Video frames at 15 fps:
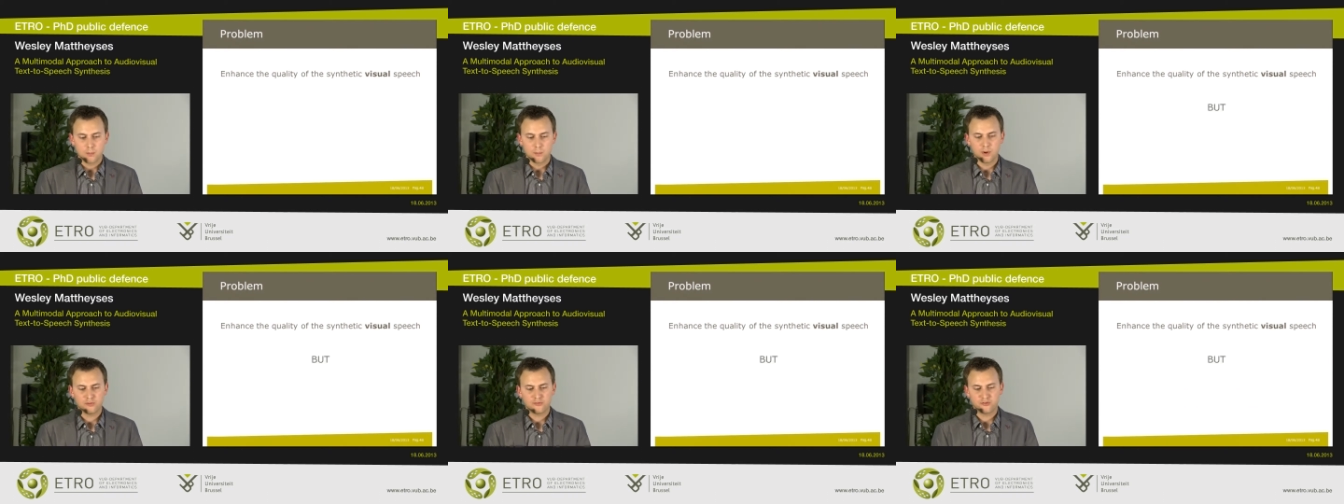
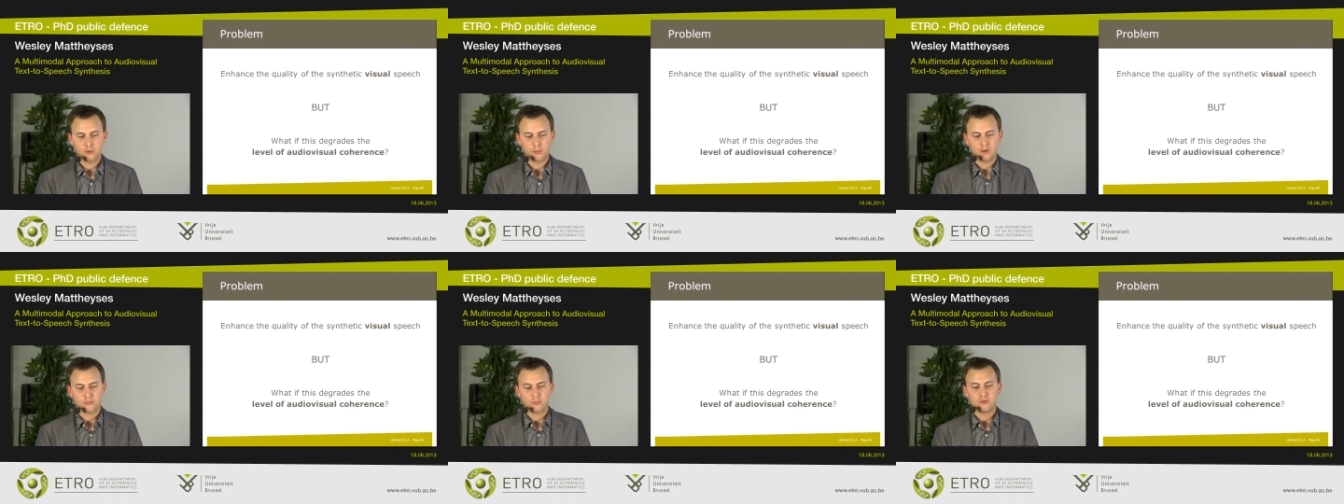But
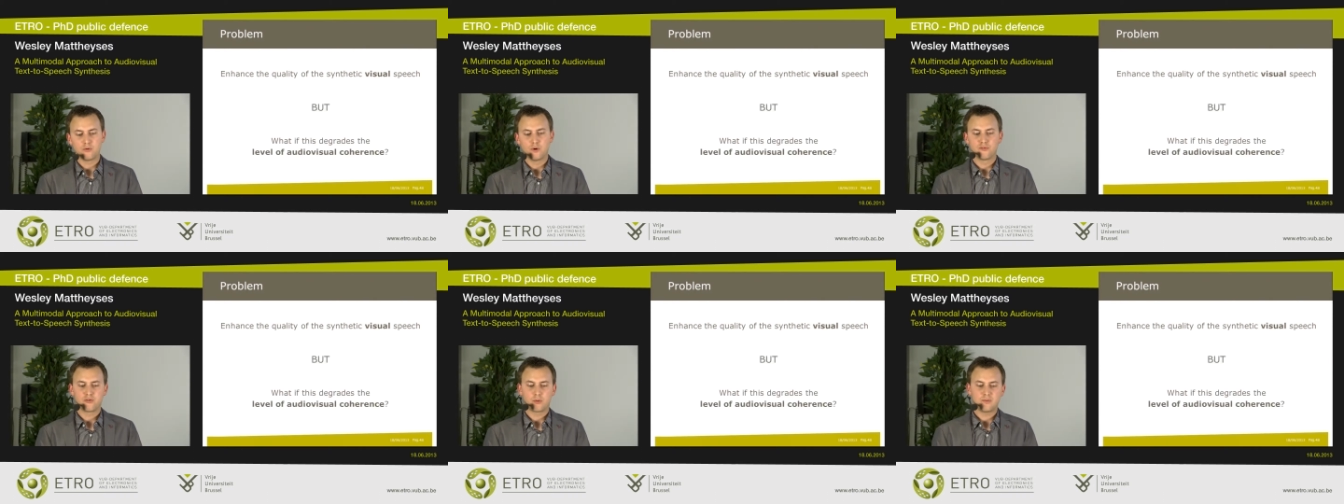from what we
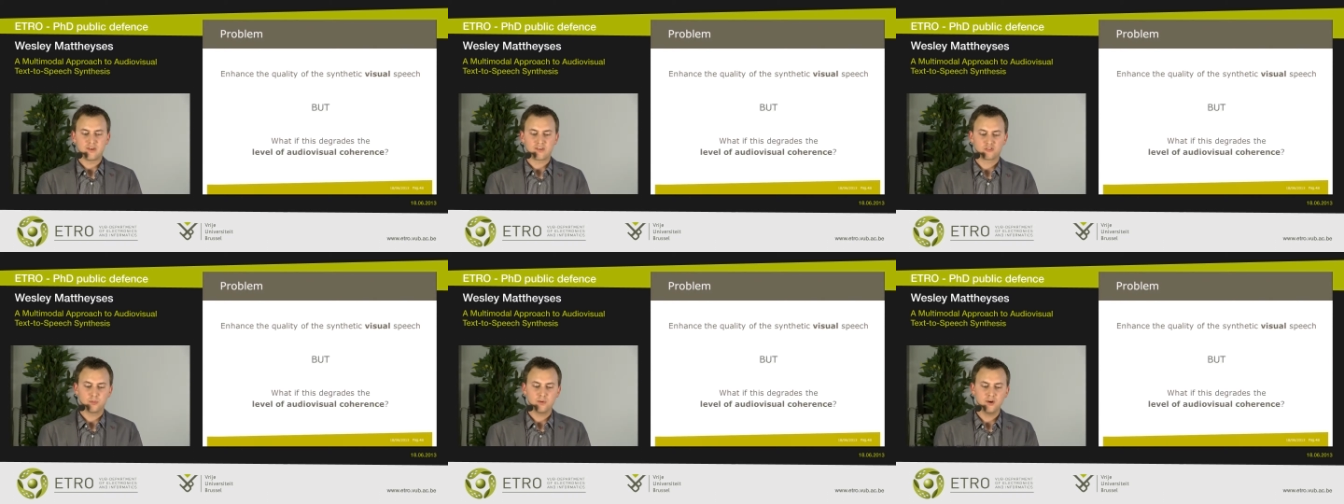know from the
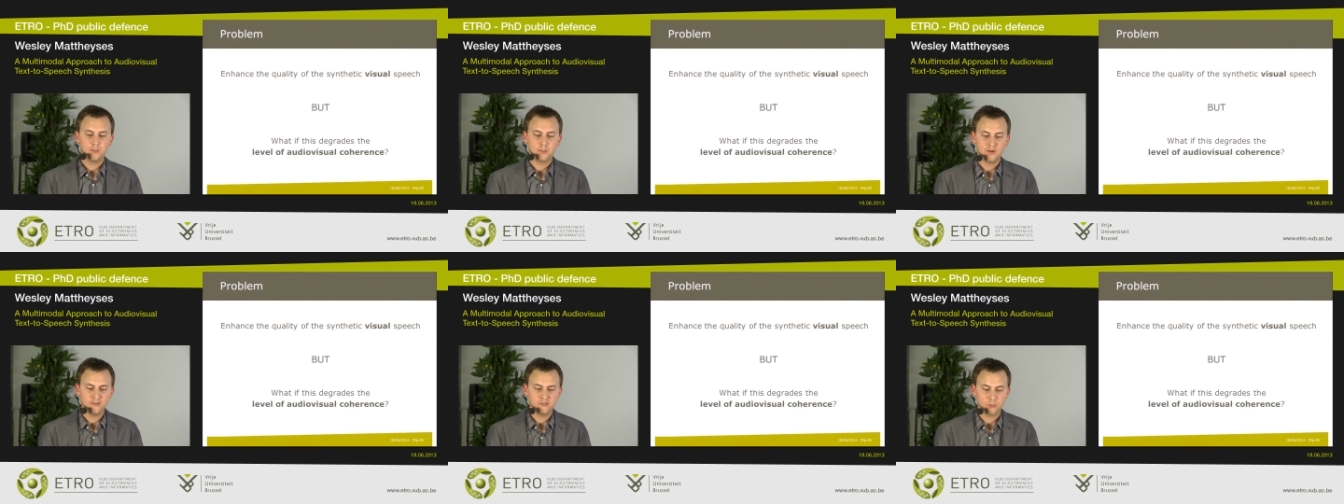
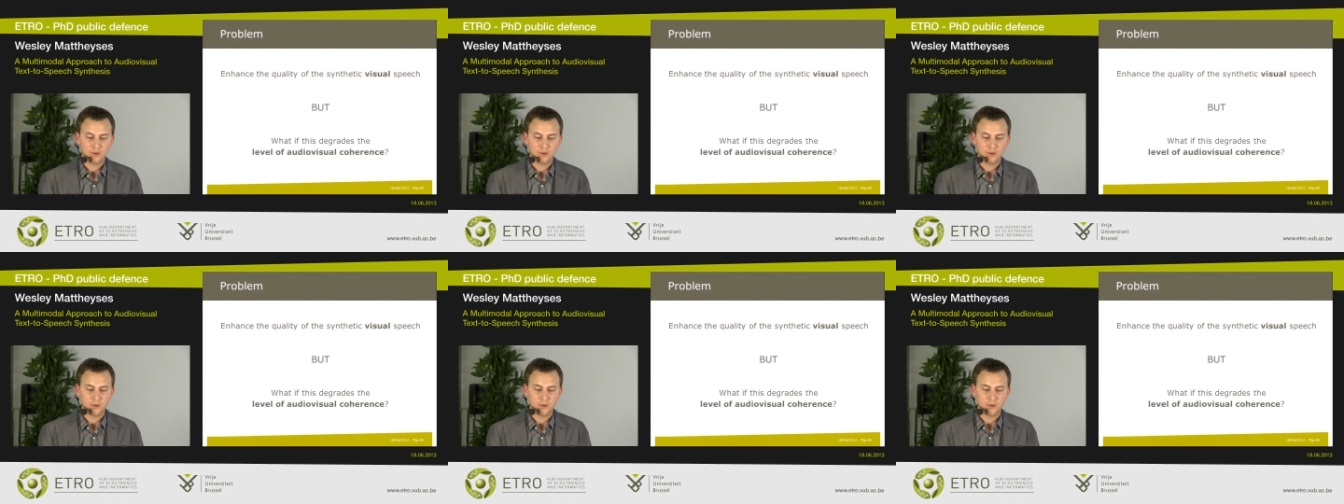experiment,